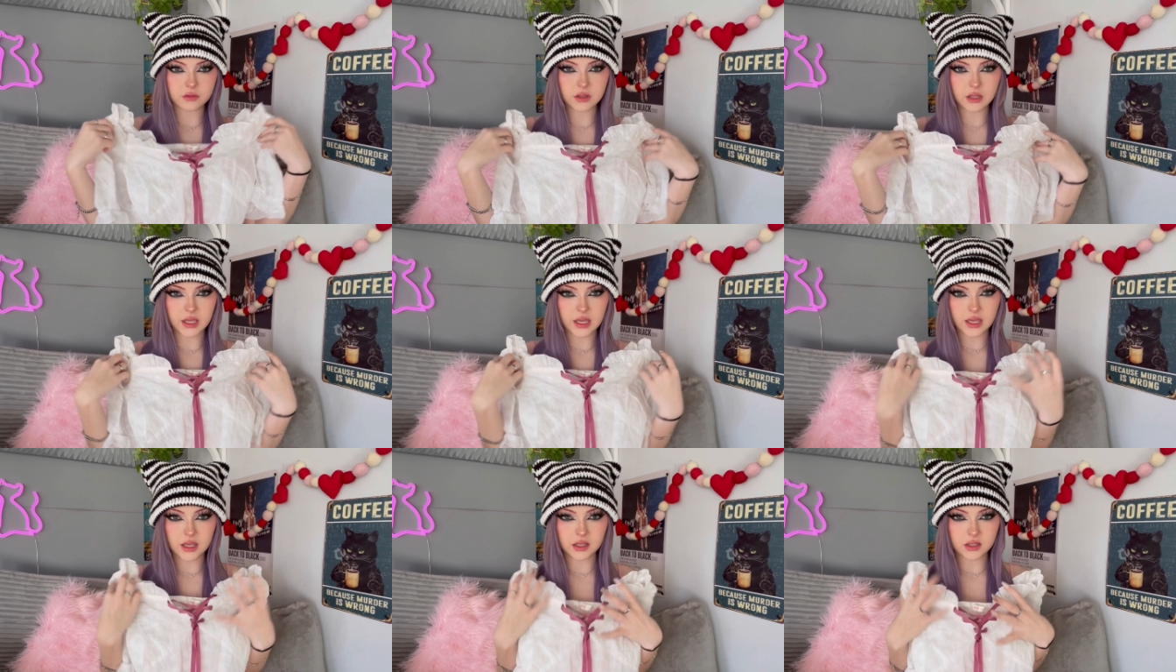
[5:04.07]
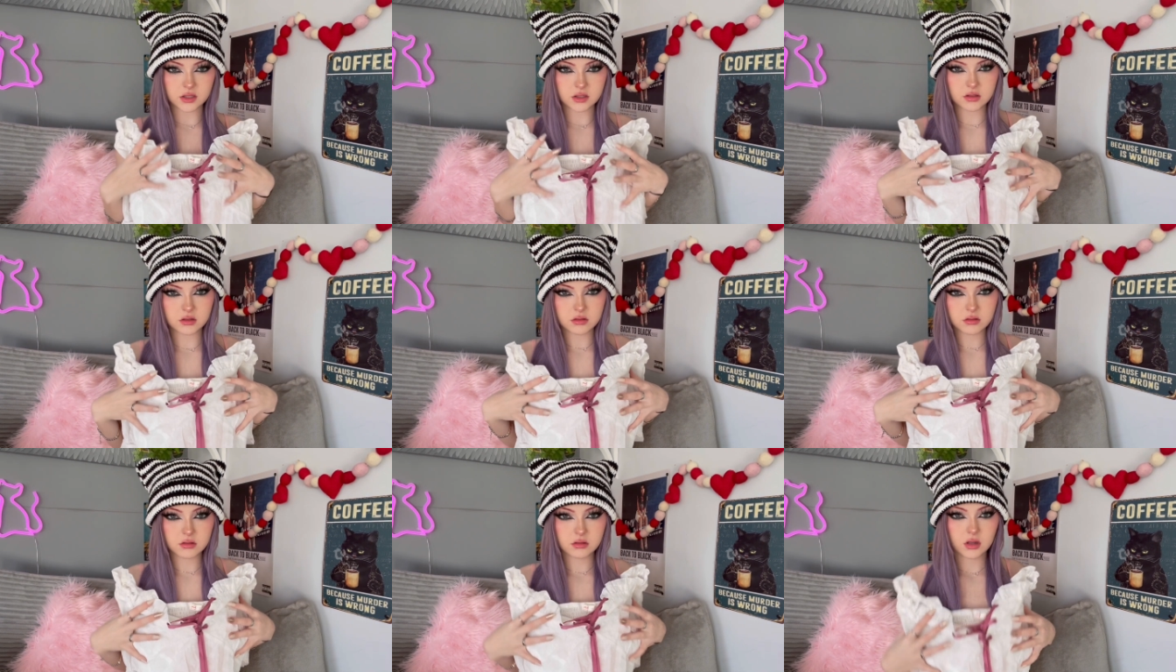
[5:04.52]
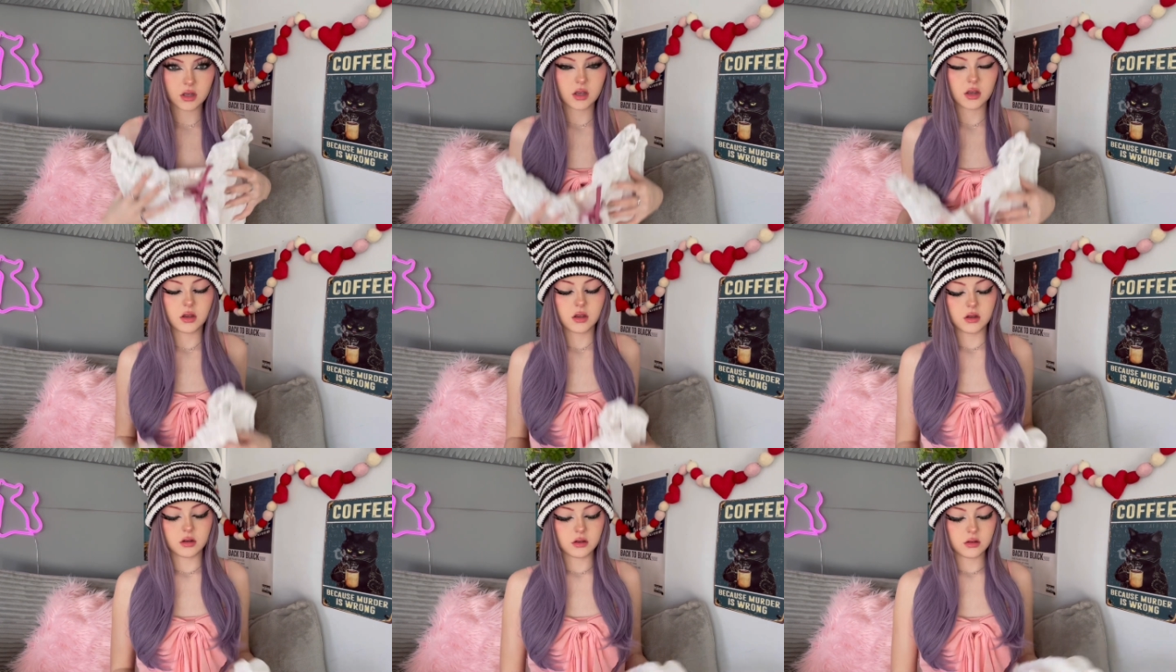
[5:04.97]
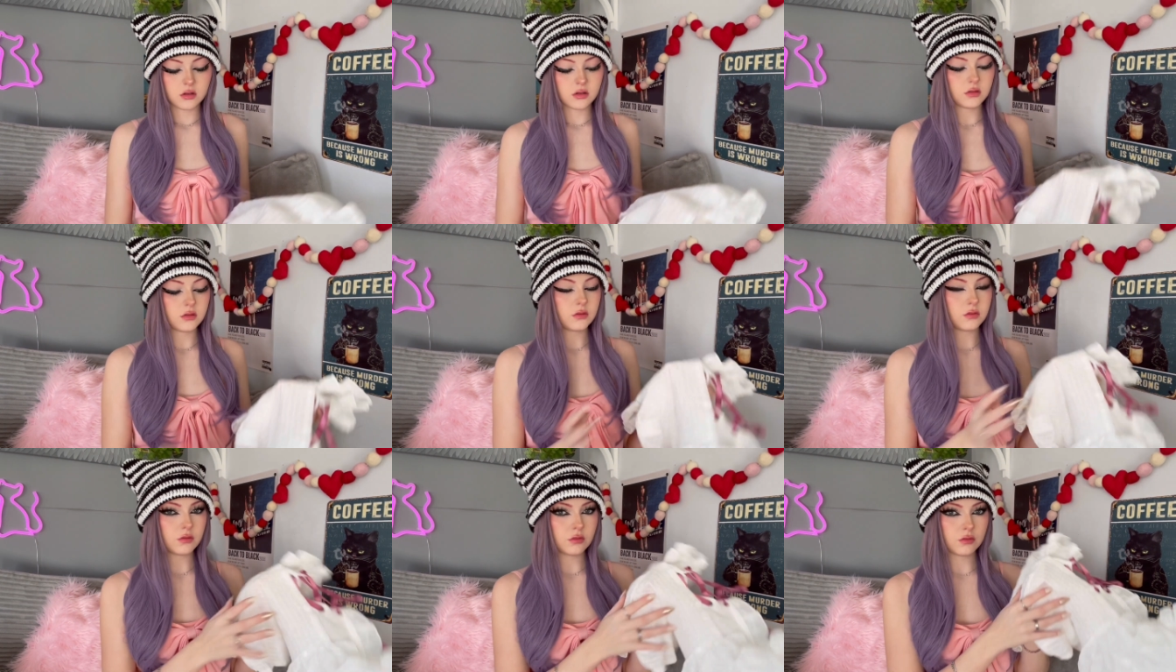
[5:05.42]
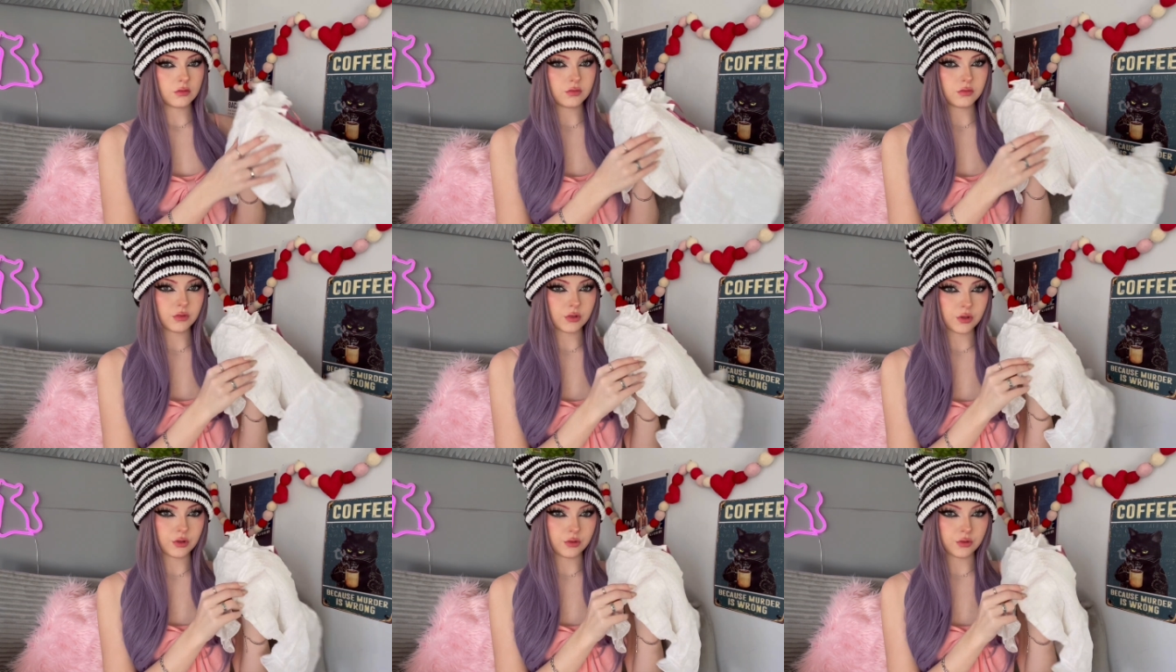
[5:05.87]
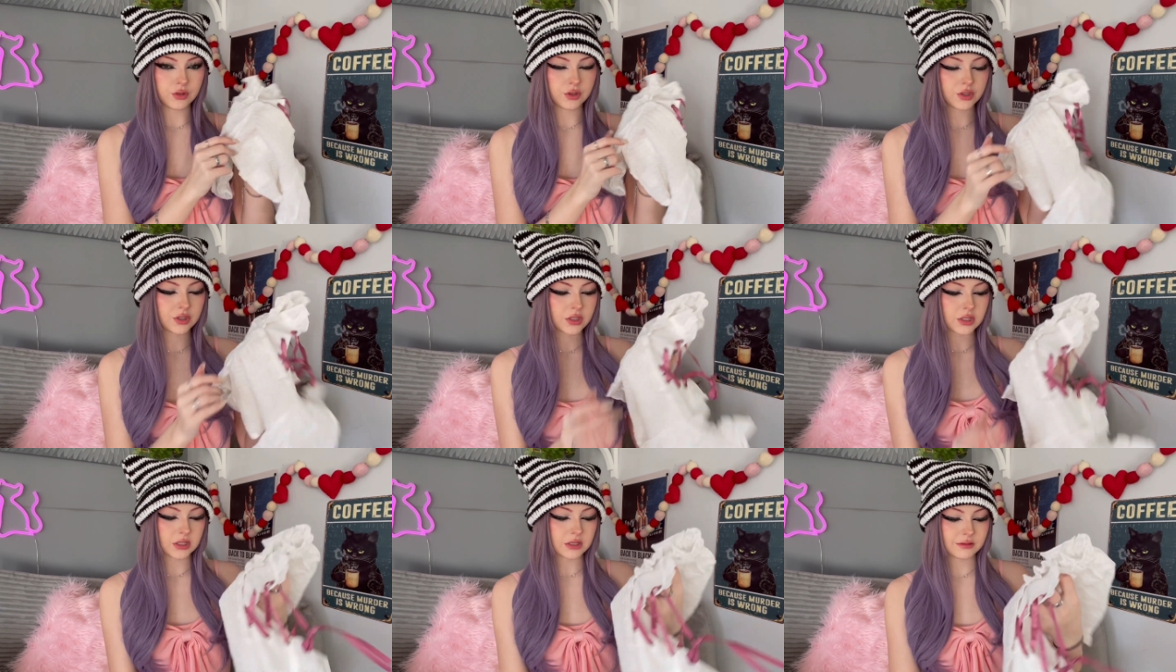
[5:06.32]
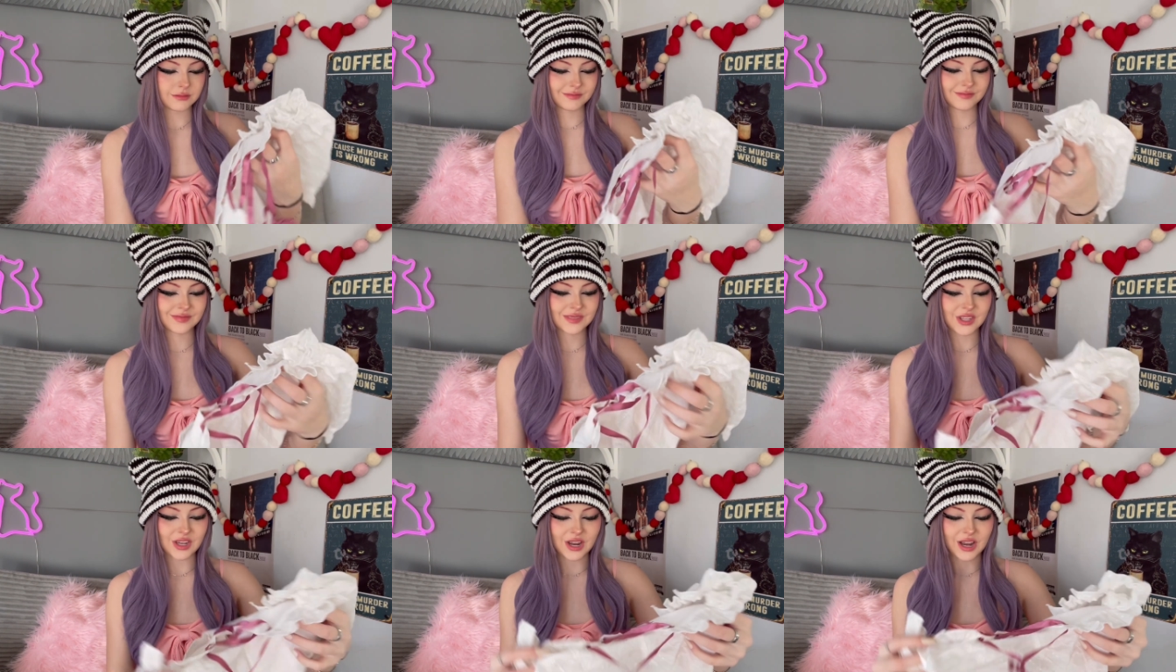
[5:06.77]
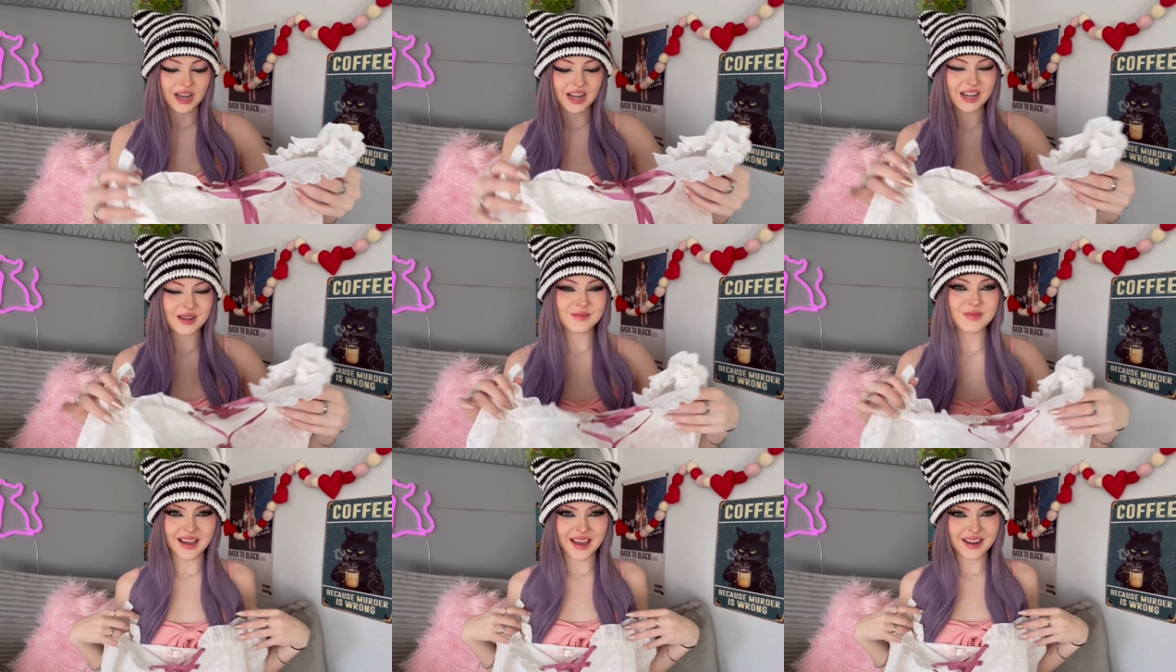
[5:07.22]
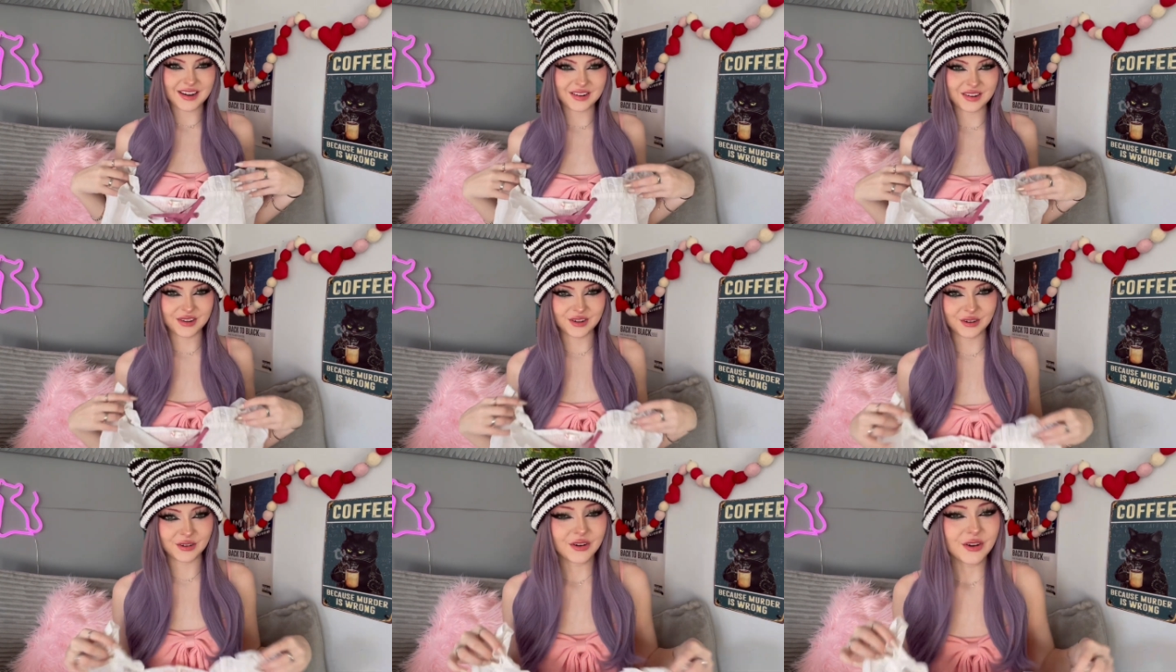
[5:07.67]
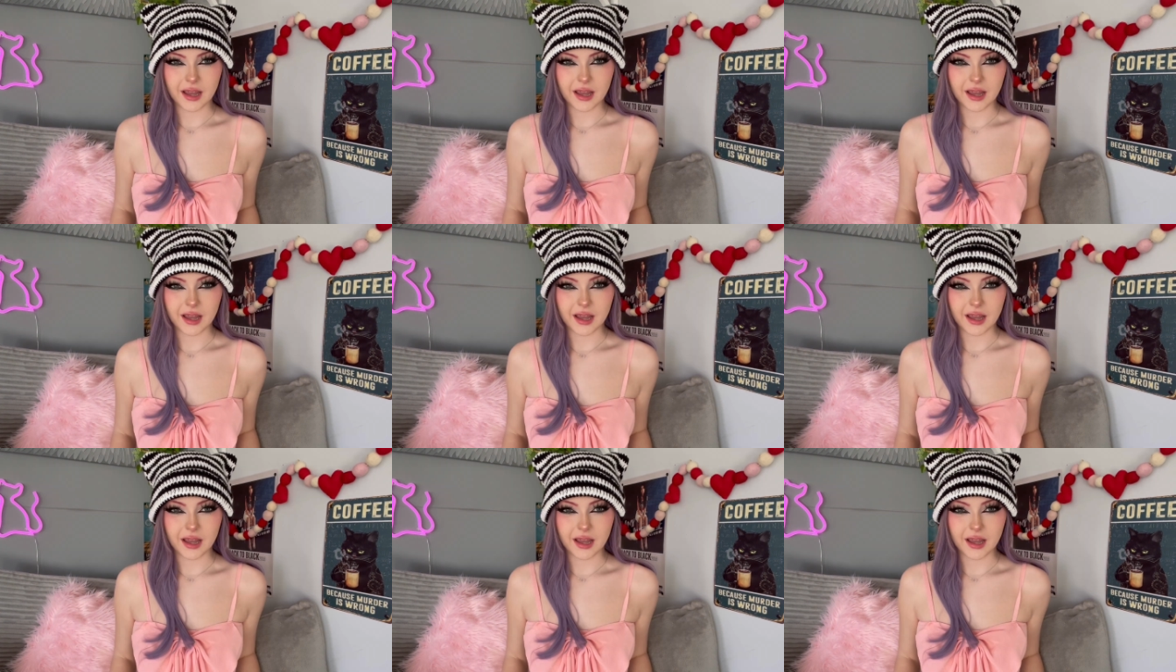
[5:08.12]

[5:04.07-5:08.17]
lace, ruched top. I don't know.